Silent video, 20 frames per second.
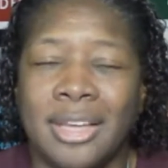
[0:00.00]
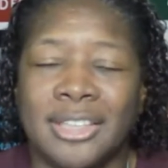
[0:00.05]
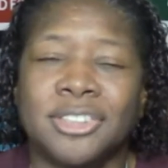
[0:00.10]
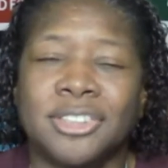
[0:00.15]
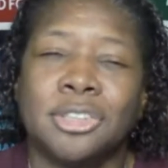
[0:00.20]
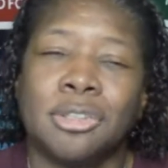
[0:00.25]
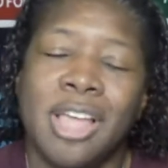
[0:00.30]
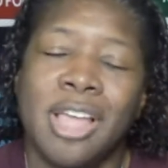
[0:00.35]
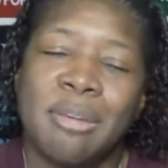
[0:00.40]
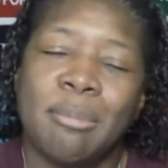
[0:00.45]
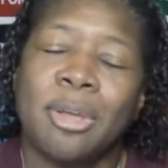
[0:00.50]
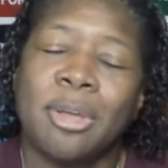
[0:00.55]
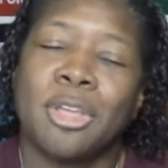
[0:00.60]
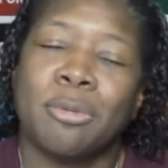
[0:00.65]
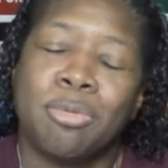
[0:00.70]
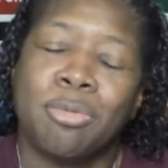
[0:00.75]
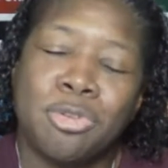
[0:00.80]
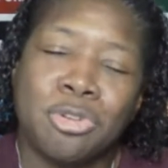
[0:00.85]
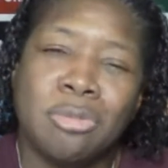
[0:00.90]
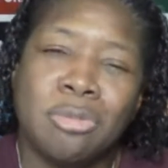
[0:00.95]
I still have my
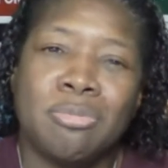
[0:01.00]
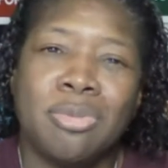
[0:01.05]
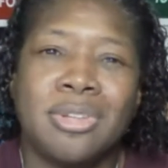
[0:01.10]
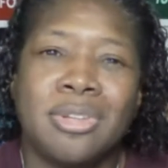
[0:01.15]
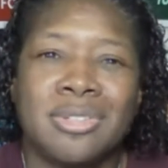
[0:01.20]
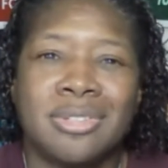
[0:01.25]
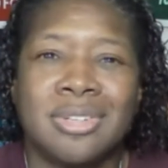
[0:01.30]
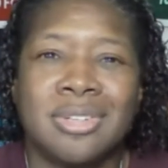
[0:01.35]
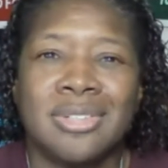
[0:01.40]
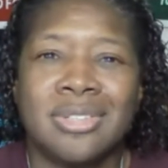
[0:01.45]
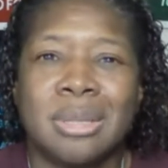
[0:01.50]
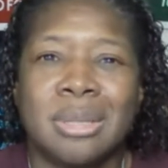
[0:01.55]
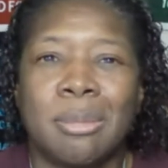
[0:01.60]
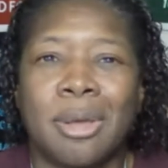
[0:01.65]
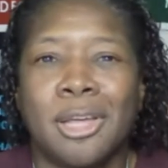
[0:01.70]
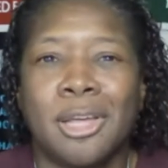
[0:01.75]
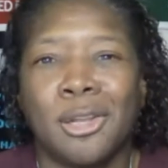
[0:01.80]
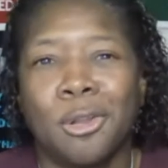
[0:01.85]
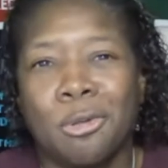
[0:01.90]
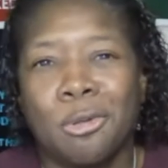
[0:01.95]
computer business and
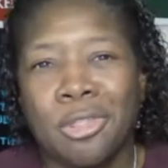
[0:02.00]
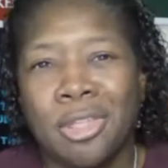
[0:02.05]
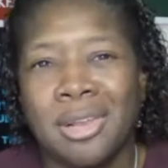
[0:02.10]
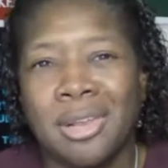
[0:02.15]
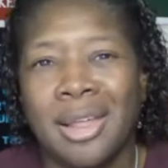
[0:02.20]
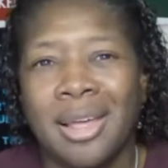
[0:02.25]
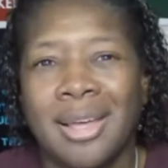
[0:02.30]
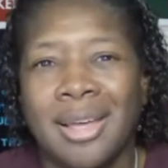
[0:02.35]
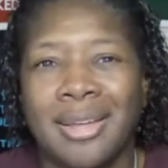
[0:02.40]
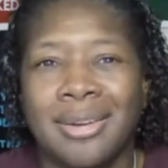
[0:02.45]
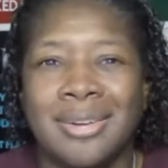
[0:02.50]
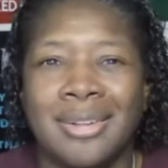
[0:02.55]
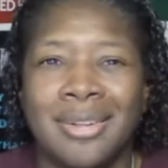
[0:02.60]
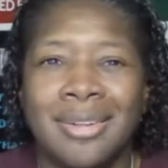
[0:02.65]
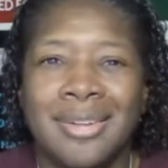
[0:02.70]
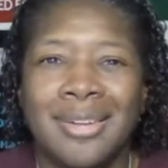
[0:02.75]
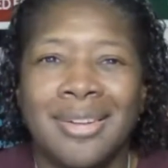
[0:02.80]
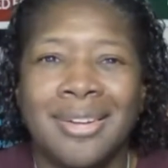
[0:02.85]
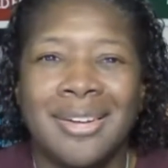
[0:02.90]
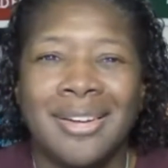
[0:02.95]
my clothing line,
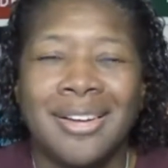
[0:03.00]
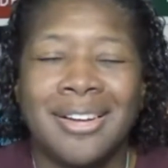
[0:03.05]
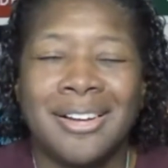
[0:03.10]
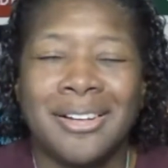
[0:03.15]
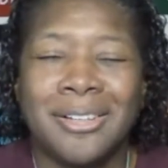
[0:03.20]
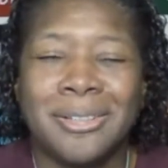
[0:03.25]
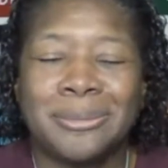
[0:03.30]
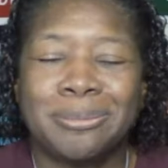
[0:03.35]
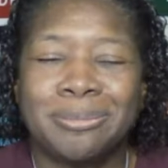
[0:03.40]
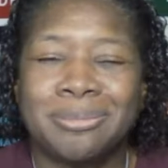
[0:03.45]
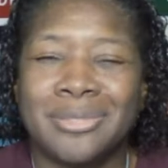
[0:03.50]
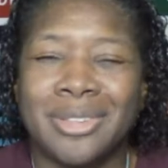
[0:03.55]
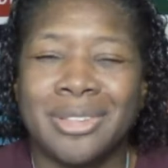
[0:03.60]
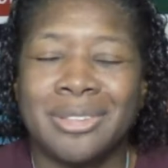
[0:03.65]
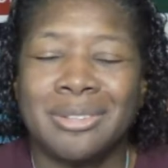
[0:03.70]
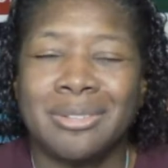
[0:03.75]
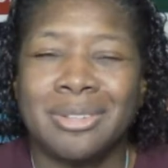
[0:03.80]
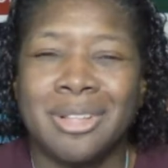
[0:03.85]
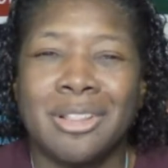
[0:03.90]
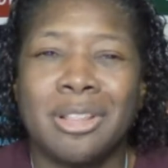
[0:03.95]

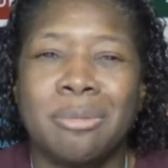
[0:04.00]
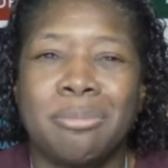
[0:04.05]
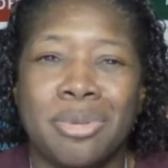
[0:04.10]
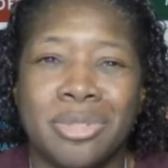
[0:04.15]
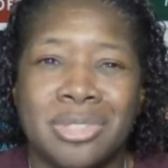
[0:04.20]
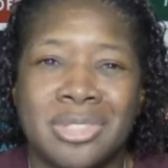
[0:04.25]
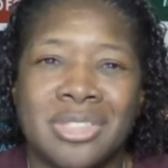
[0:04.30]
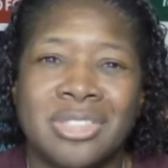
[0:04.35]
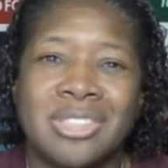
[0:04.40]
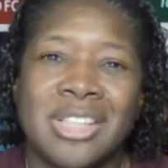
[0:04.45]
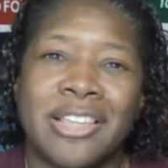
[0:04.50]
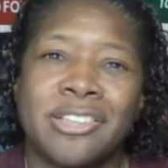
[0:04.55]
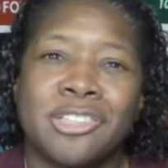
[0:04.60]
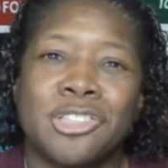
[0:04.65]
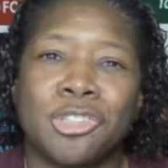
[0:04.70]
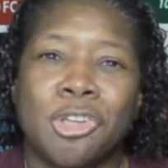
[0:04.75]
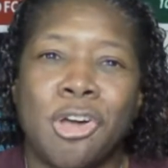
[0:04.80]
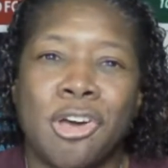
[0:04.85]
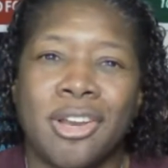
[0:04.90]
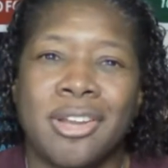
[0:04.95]
and other businesses that I
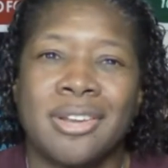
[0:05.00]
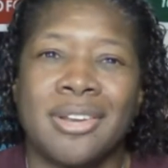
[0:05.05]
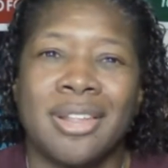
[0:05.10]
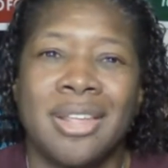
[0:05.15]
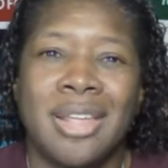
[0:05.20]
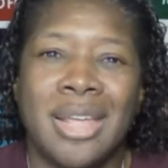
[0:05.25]
started.